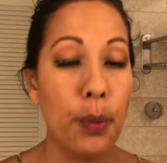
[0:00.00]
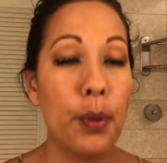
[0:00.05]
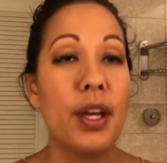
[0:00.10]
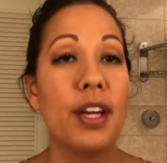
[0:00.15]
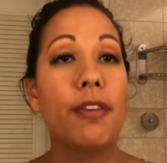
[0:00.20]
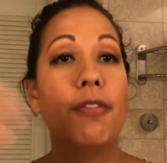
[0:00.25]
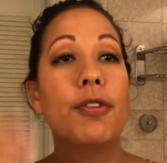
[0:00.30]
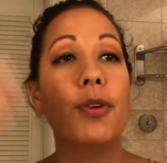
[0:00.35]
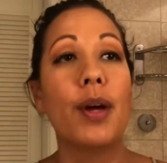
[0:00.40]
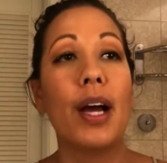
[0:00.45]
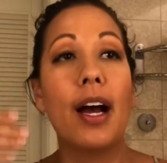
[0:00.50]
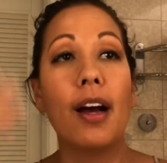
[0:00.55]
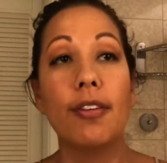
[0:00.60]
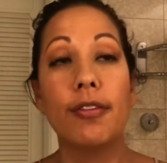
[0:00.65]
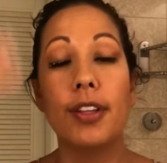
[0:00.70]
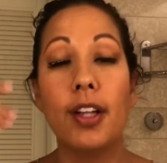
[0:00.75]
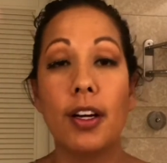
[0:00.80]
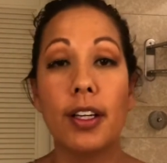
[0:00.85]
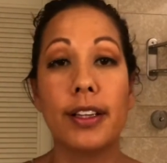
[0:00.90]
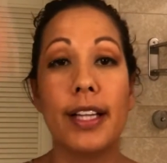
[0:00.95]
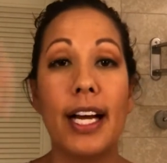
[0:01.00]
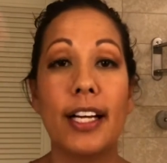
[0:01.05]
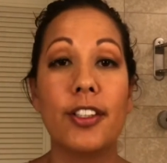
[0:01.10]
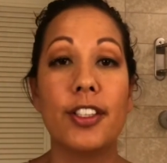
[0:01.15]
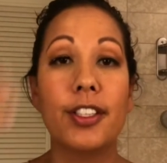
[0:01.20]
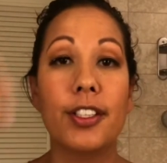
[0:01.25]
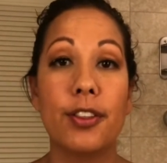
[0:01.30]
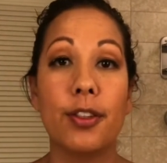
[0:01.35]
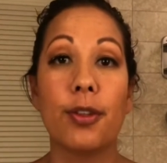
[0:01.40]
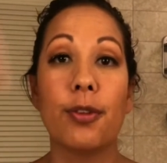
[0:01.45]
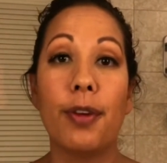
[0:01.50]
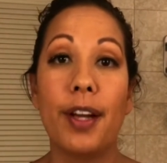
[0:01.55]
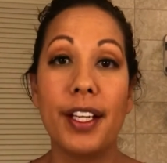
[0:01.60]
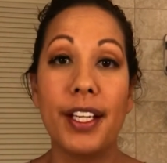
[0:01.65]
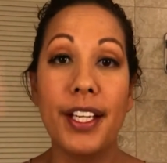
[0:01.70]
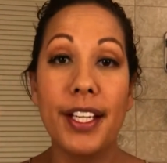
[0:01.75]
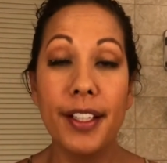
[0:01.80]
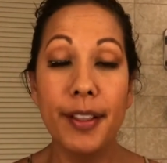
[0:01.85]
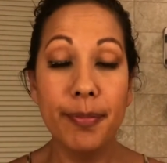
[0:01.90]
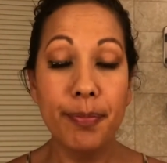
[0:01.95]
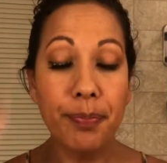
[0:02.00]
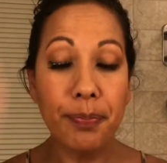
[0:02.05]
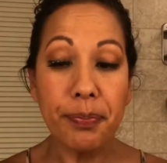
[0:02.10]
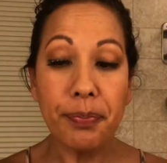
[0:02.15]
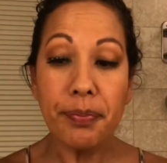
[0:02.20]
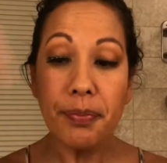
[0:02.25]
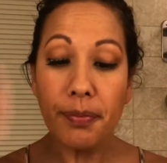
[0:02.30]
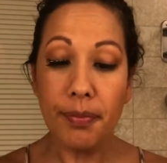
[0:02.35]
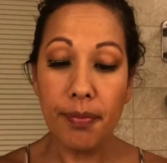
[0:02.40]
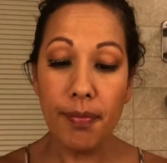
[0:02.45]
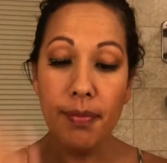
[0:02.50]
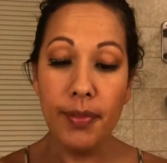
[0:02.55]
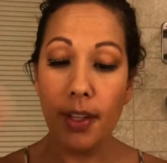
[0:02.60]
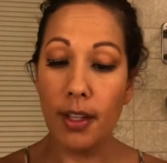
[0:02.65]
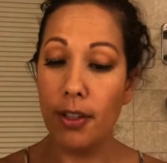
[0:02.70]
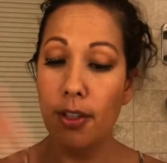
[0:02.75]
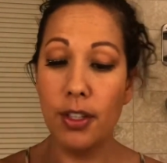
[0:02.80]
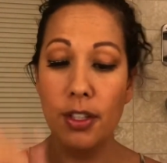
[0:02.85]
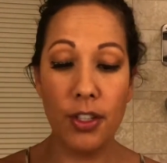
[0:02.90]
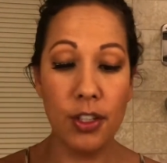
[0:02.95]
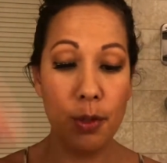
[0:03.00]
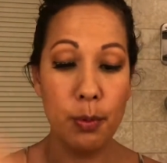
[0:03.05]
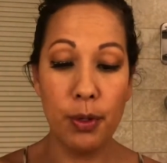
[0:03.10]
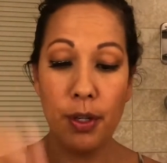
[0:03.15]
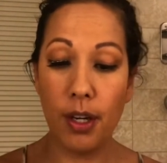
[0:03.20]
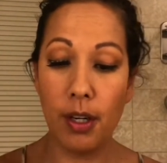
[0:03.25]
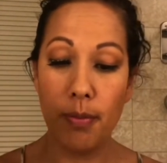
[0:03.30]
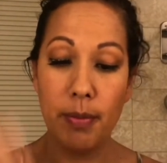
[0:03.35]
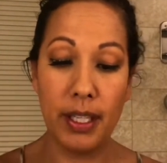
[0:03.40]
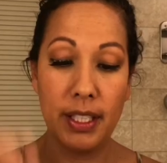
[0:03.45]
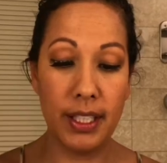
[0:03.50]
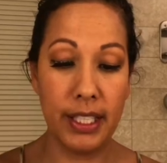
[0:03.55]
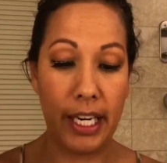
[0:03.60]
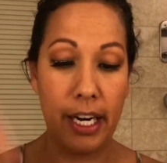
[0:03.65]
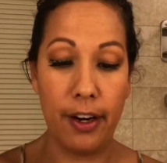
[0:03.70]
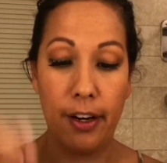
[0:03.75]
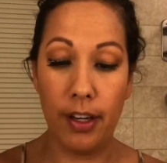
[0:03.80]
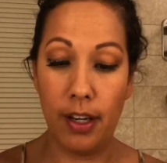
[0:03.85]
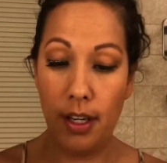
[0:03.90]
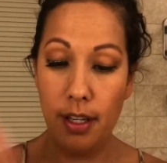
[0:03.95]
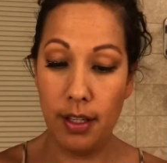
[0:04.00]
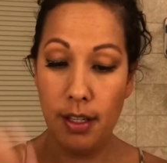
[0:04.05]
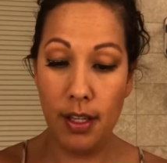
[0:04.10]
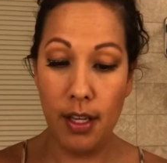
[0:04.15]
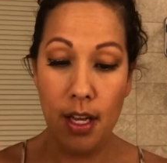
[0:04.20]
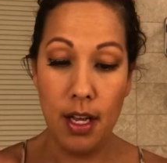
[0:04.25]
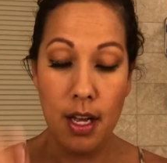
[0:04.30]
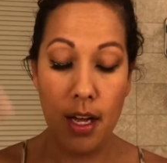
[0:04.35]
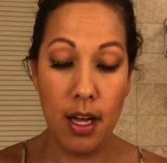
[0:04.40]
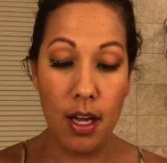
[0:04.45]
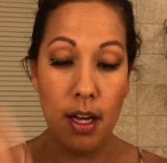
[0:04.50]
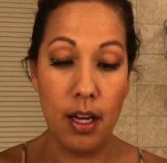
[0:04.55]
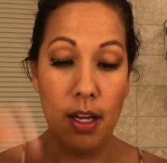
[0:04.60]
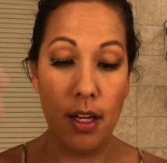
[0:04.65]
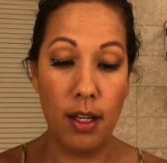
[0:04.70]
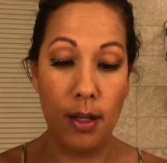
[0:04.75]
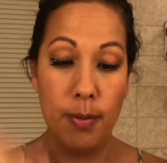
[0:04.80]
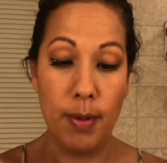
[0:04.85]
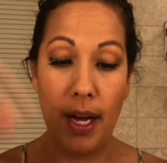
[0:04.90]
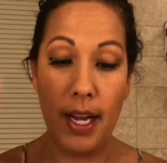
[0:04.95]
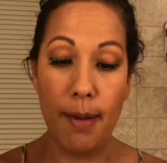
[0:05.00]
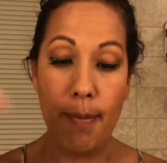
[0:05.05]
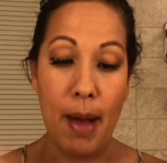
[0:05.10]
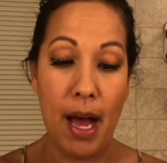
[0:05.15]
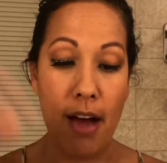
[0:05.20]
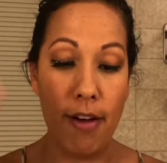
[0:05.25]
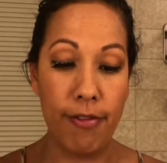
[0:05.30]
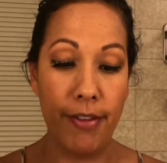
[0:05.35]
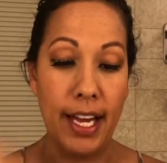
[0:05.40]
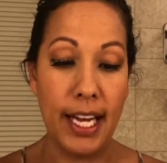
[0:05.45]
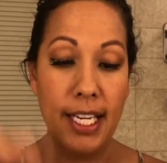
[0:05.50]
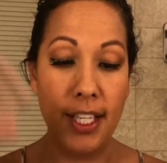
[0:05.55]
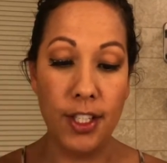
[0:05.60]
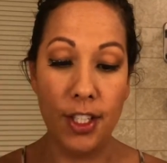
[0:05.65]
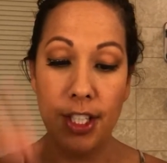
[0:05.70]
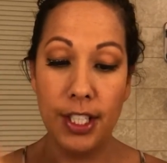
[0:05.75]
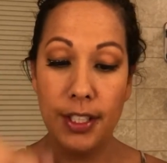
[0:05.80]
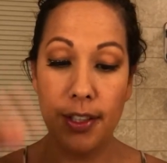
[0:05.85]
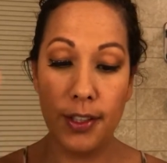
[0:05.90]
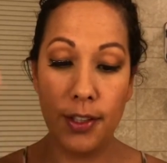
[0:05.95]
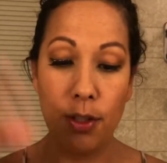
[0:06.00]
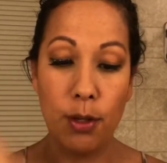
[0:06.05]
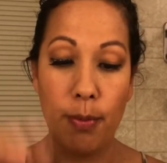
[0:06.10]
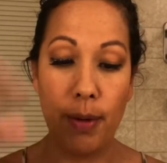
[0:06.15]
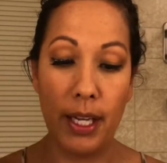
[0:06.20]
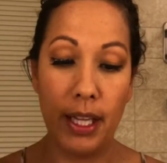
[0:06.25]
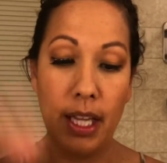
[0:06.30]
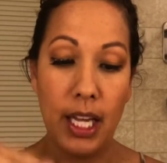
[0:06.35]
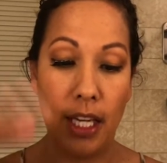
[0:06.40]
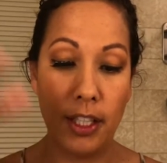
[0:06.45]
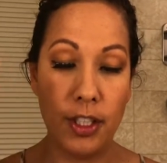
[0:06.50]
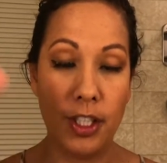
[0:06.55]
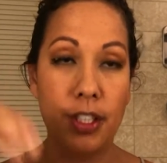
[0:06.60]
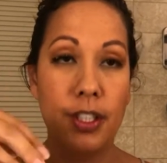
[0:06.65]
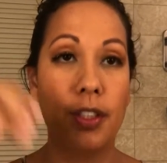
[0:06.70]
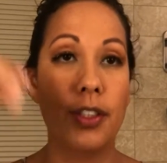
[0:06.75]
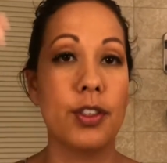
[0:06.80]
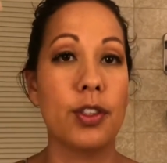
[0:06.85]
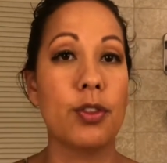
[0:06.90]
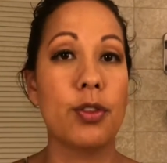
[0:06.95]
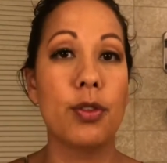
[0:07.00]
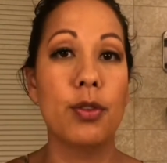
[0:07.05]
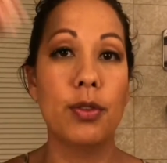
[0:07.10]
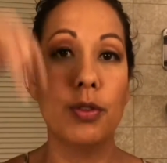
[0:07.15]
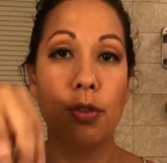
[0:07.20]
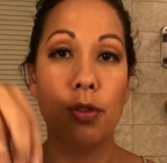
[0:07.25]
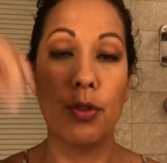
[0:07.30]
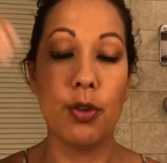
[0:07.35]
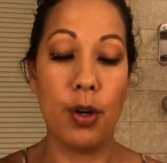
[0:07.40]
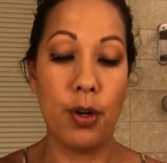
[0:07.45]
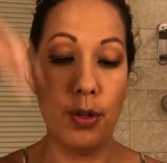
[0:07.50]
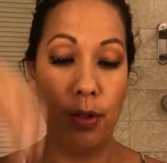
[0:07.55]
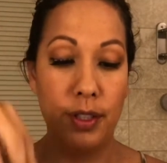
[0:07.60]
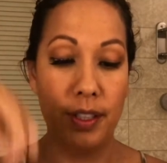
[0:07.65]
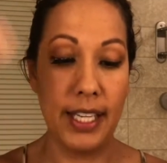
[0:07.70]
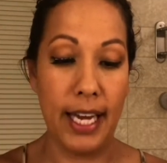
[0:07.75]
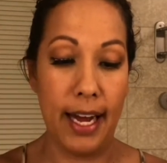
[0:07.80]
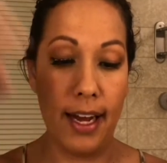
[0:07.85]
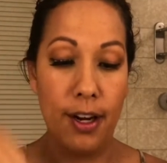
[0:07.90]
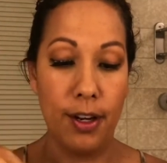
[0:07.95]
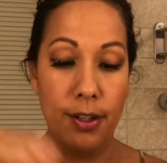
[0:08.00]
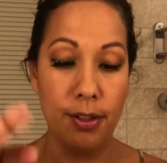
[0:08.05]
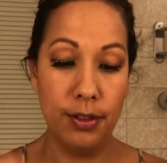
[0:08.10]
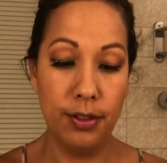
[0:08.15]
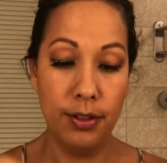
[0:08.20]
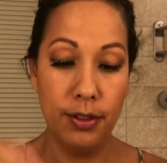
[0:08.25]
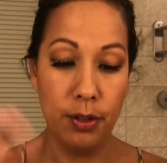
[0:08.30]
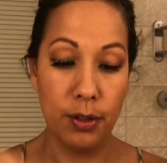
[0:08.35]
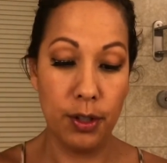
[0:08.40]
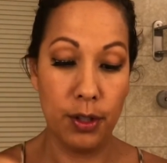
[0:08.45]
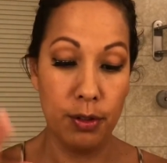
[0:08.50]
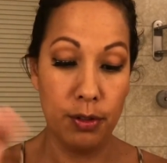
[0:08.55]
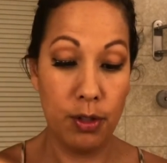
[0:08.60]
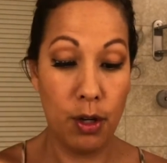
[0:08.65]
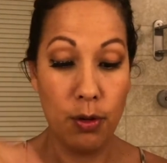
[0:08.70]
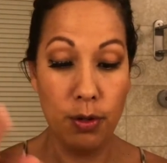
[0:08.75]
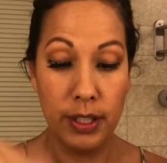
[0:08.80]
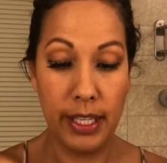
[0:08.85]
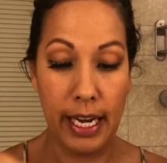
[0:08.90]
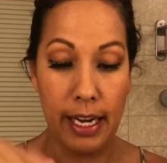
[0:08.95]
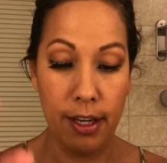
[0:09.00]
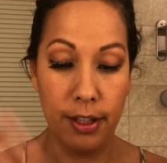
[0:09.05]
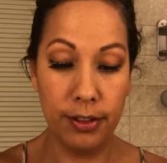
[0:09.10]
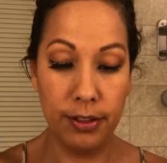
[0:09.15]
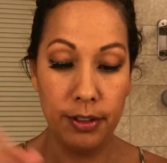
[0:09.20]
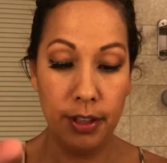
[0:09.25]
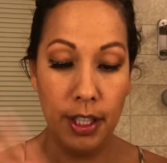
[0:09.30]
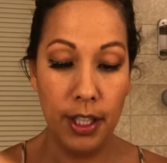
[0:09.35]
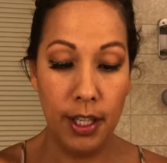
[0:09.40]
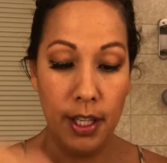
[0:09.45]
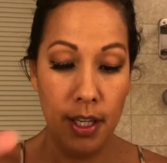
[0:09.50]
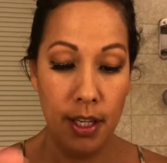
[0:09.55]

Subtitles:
If you have long lashes already, you can just put on mascara. I'm half Asian, so my lashes grow down or go down.